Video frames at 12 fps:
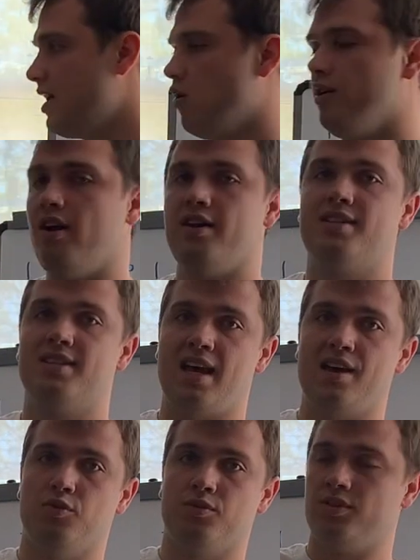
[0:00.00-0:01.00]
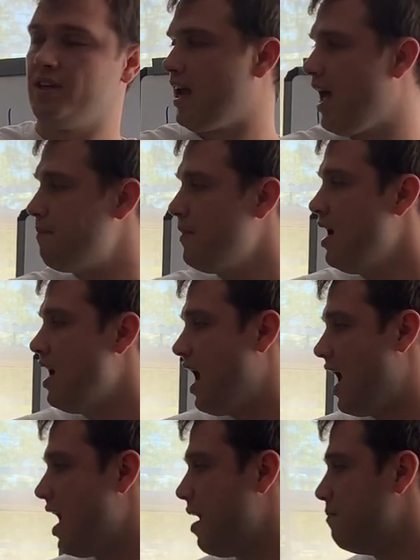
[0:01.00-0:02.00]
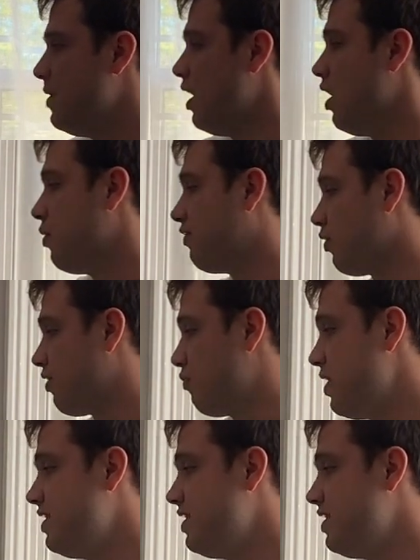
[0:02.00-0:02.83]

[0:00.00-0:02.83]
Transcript: online sales, okay? We've got 3